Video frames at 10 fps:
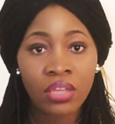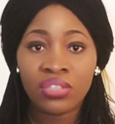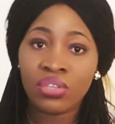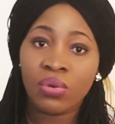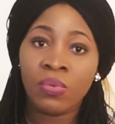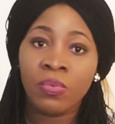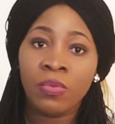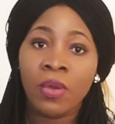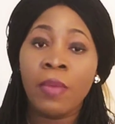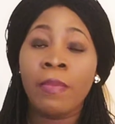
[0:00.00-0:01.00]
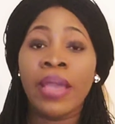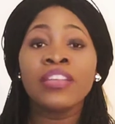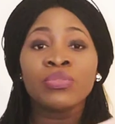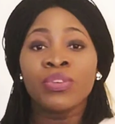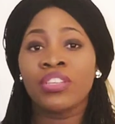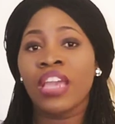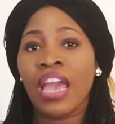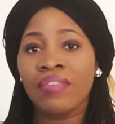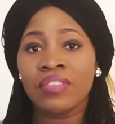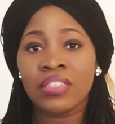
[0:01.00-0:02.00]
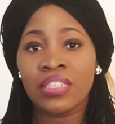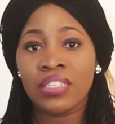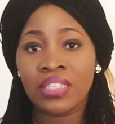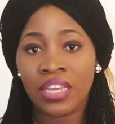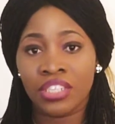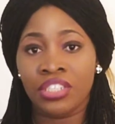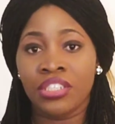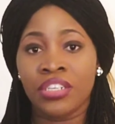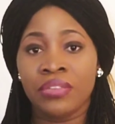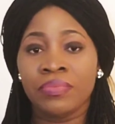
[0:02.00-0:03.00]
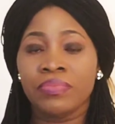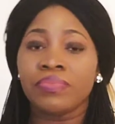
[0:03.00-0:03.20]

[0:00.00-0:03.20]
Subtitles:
So mind you, when you have a C-section,